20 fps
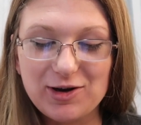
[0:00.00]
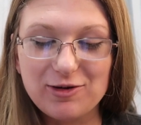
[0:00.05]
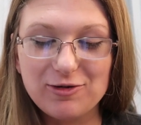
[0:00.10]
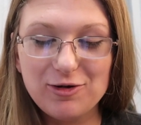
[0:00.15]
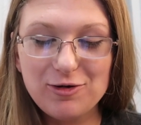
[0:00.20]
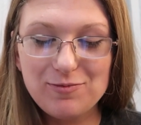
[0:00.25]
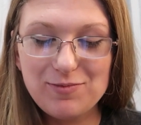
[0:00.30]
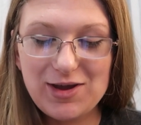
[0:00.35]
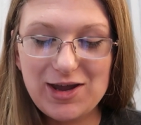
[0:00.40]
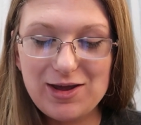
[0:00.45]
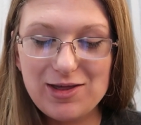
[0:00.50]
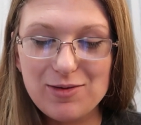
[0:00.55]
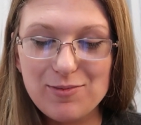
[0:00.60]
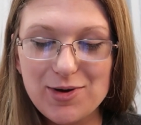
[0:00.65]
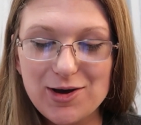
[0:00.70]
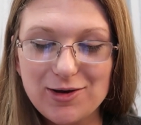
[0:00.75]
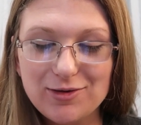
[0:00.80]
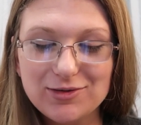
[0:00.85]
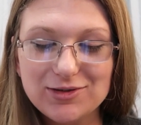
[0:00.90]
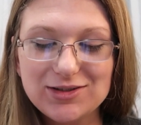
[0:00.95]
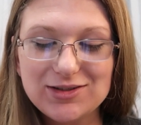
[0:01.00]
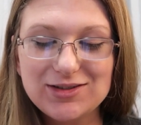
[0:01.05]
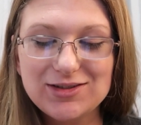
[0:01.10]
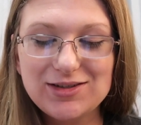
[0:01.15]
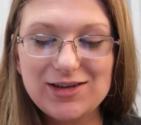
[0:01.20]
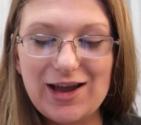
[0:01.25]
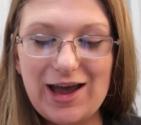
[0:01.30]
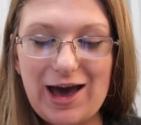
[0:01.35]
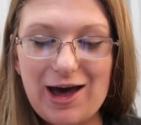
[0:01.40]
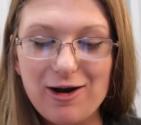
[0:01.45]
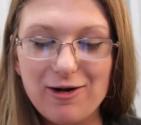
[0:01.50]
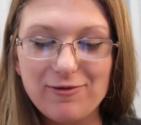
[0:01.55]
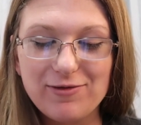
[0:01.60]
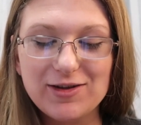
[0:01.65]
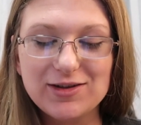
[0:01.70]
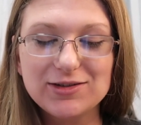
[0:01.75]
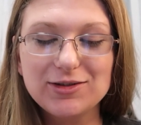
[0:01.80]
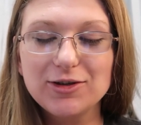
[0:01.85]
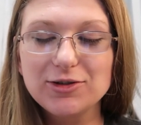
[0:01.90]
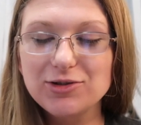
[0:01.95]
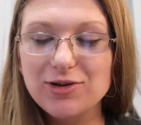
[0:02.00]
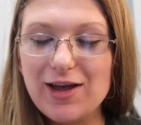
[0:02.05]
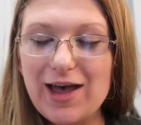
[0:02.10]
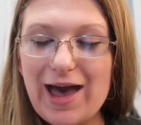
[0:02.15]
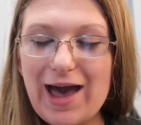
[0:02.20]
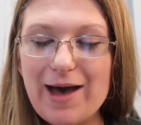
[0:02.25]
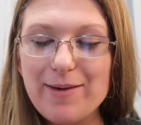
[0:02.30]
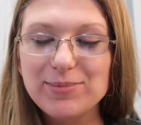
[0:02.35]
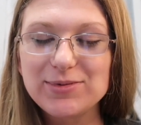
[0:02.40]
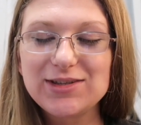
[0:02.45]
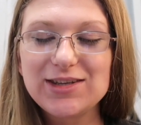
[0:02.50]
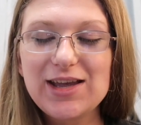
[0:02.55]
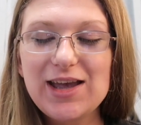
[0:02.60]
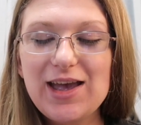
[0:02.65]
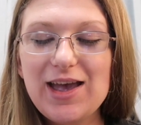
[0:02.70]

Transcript: GroupMe the most out of the social apps,